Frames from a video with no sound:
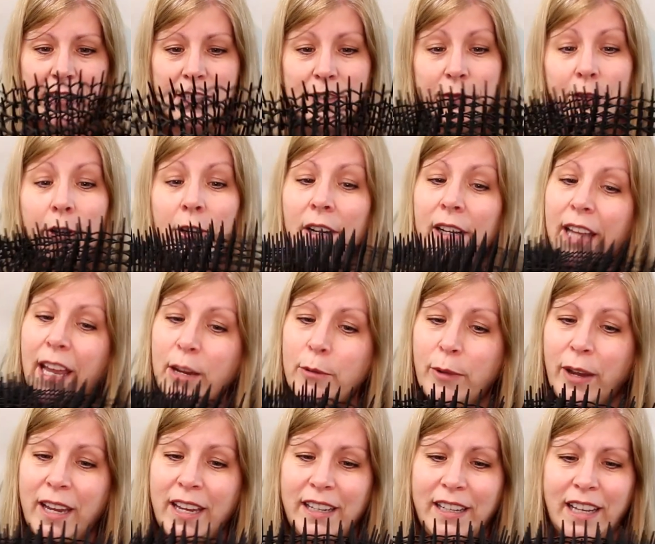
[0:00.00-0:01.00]
It's very
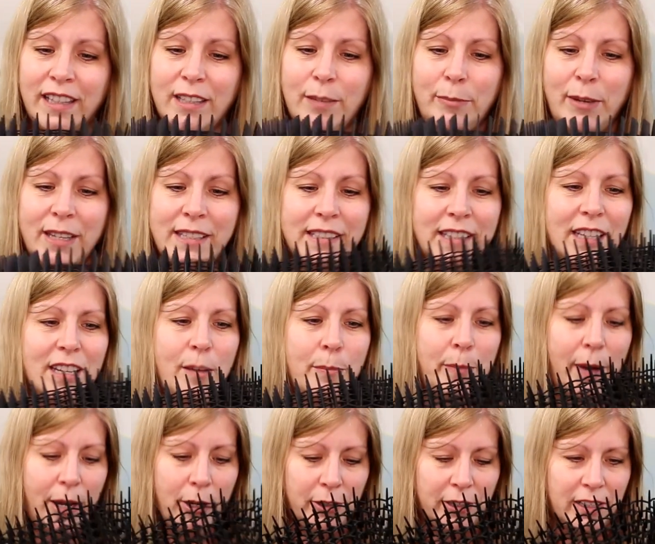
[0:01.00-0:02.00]
lightweight. And the best thing
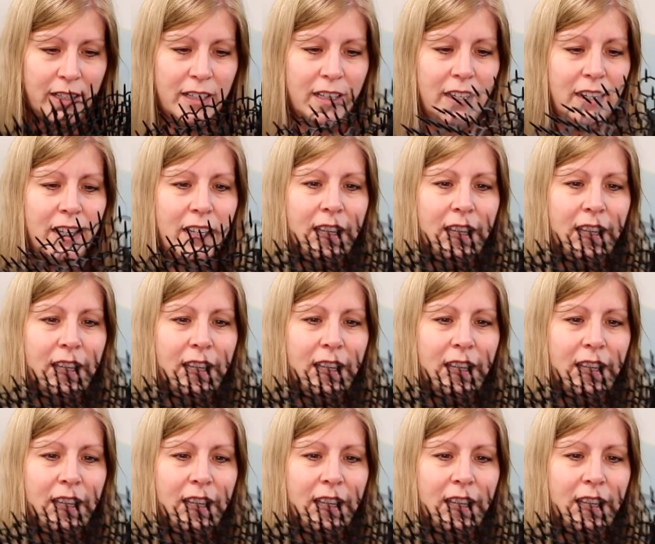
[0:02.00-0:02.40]
about it